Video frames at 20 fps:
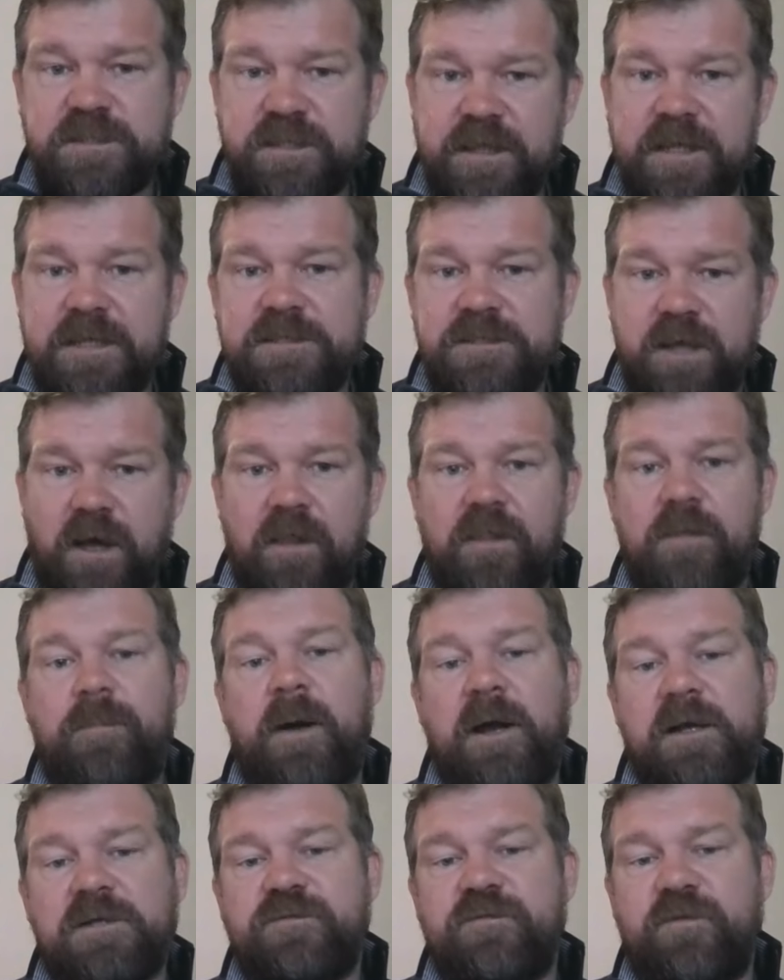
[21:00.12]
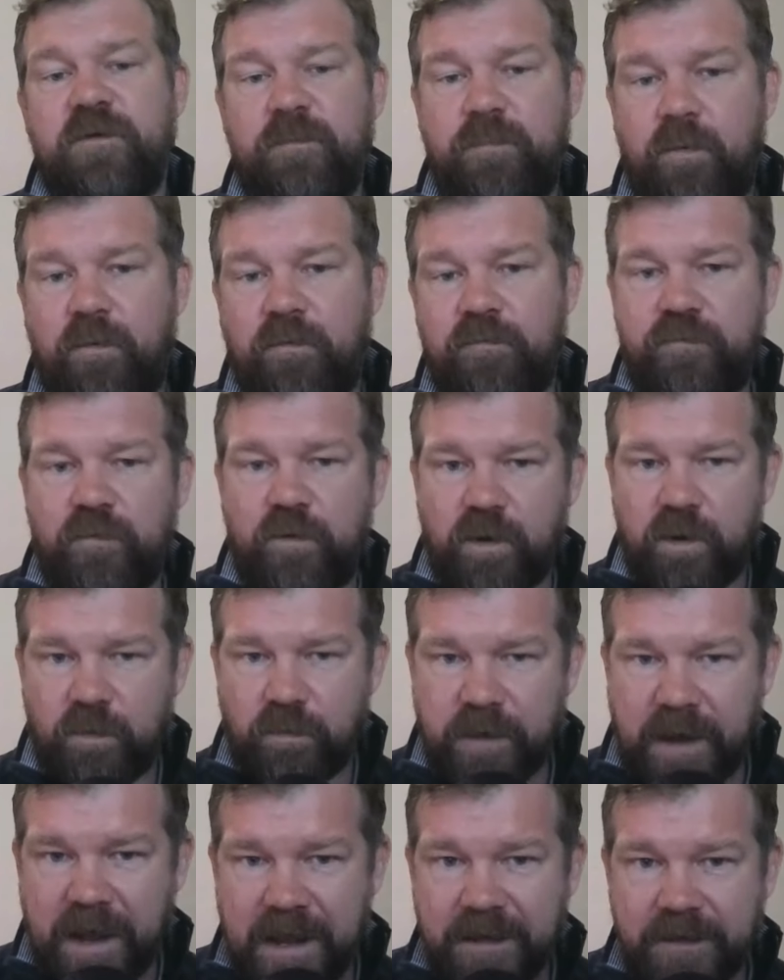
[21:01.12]
things that other parts of your portfolio
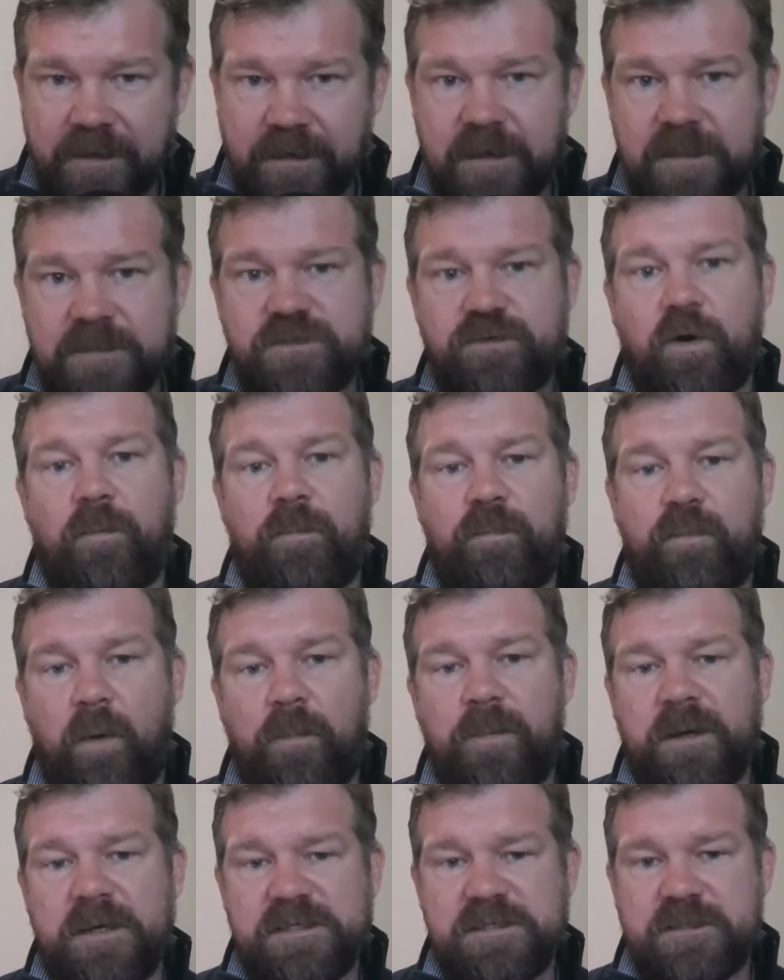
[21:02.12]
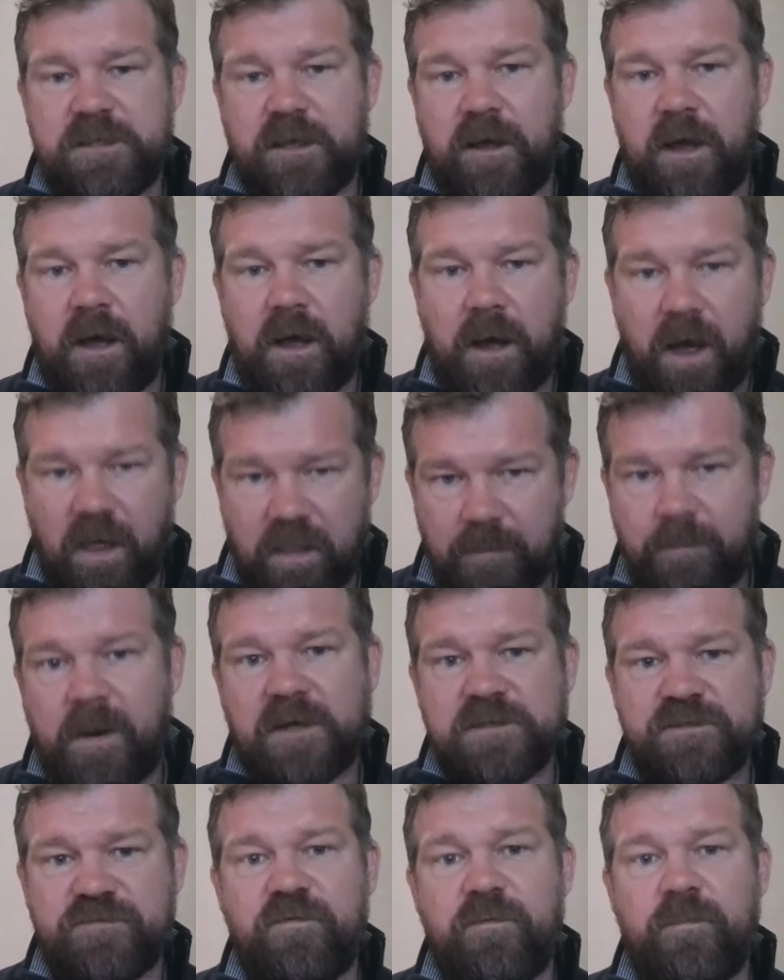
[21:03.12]
can't. It's got properties that other
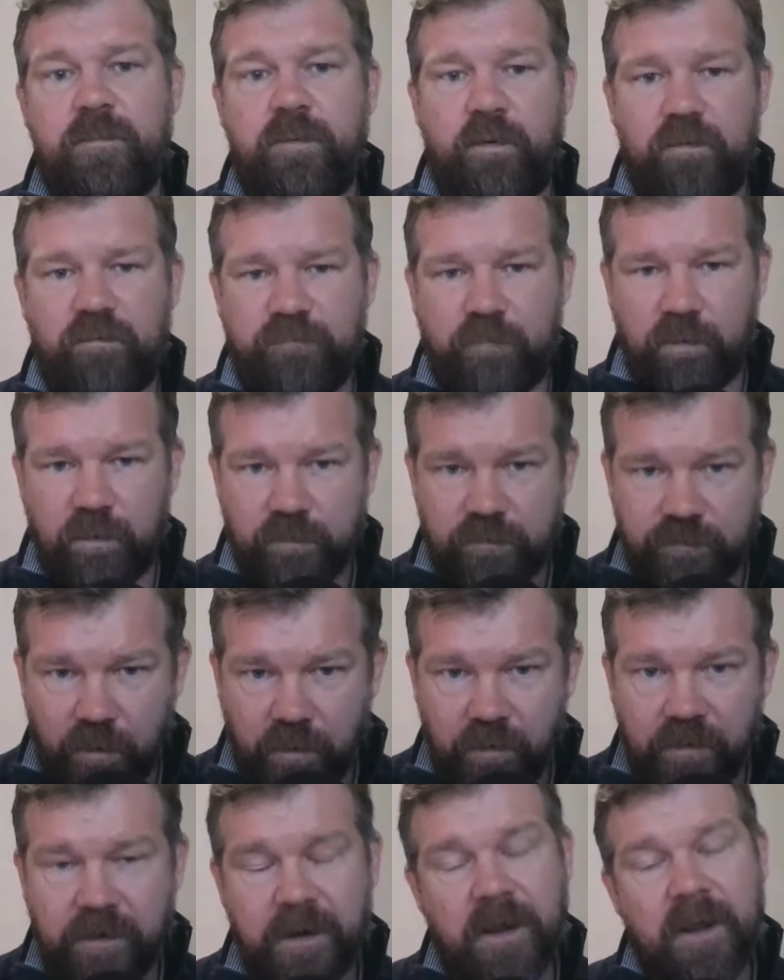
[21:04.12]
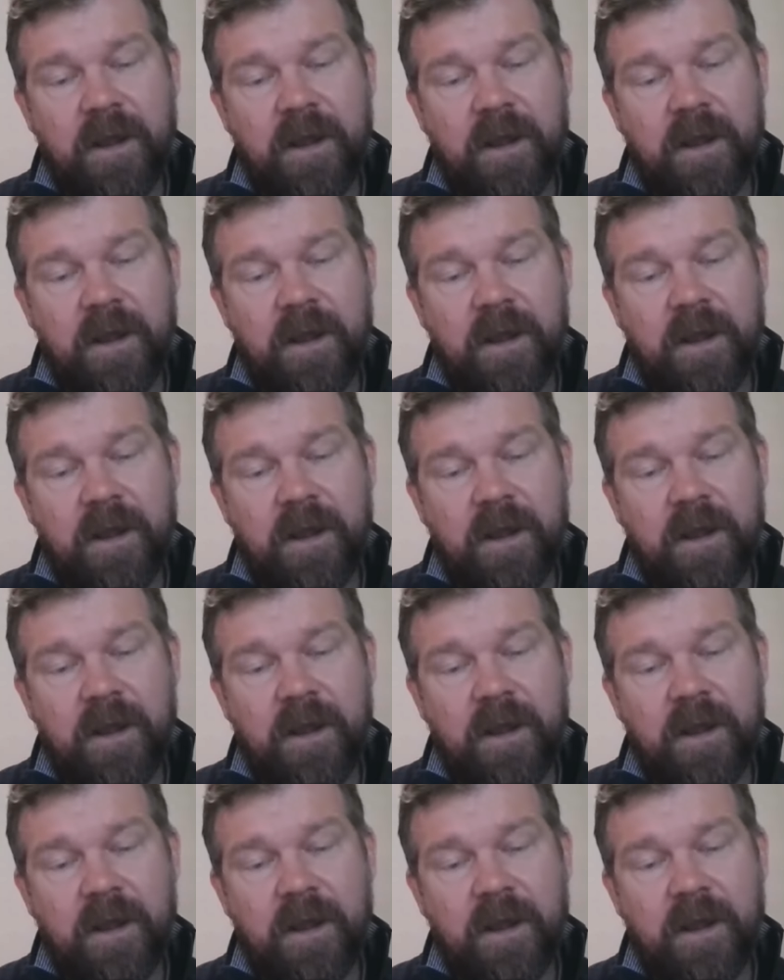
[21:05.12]
parts of your portfolio don't.